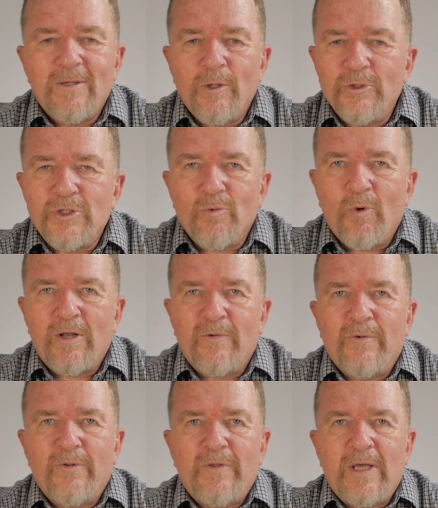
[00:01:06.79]
Those are
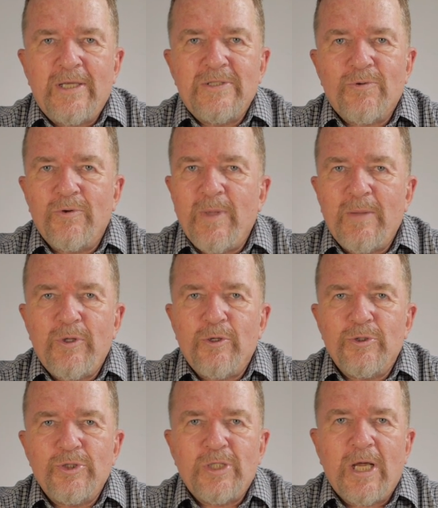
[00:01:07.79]
wonderful things. Or maybe
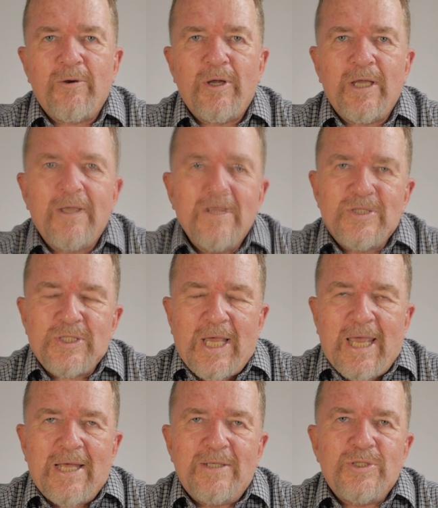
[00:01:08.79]
you're sharing
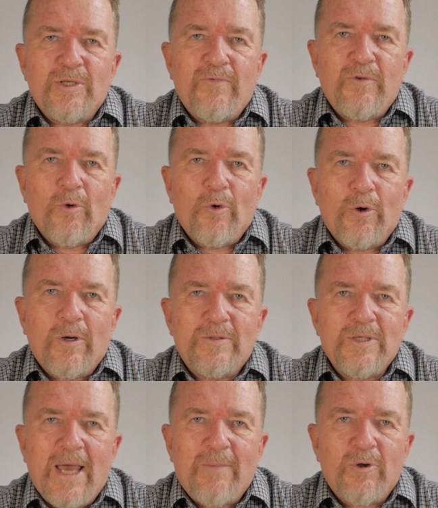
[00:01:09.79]
scans of your
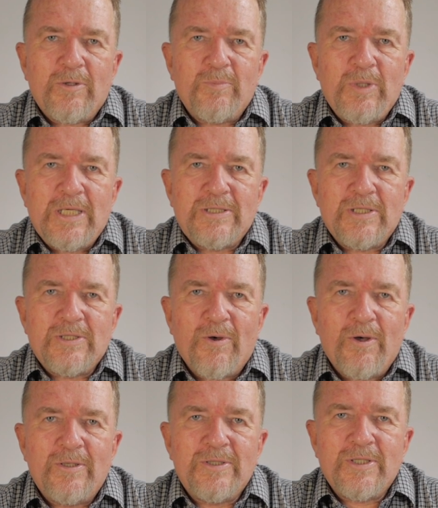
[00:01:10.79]
typewritten pieces
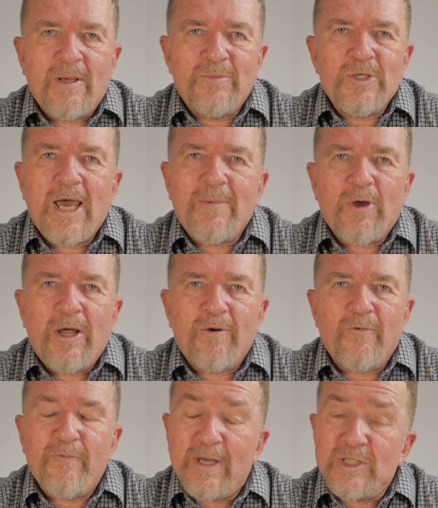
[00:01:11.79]
on some
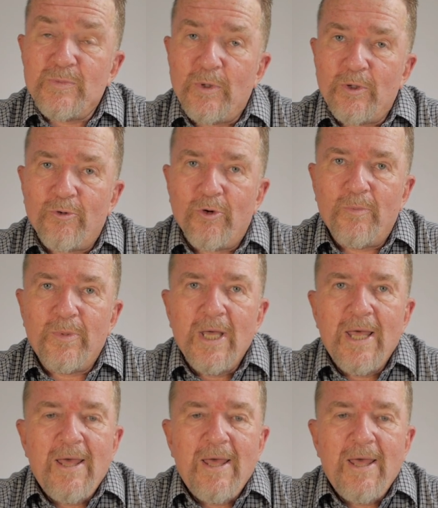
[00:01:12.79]
typewriter Facebook group.